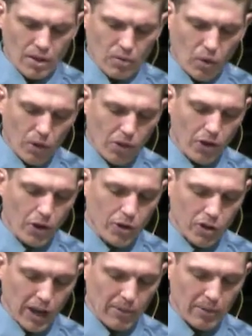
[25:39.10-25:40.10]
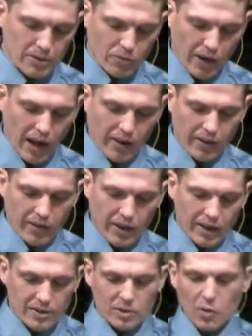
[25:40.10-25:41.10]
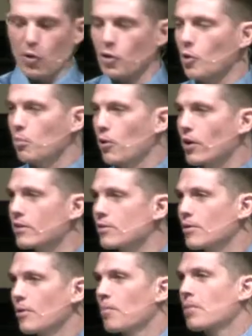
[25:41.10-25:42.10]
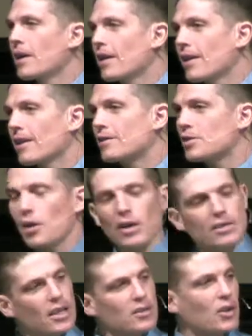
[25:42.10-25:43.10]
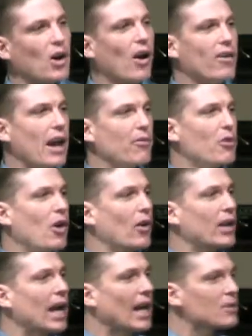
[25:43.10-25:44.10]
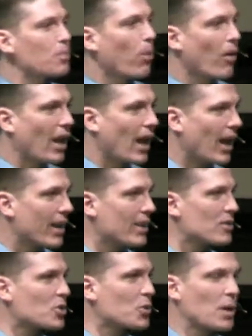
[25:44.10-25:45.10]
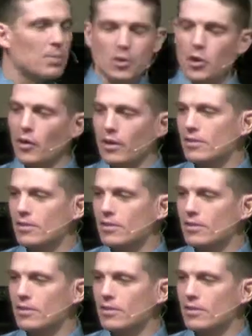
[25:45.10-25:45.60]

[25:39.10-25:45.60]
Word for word: Well, a third theme that's found in the historical books. The series is called, after all, God's plan in Scripture.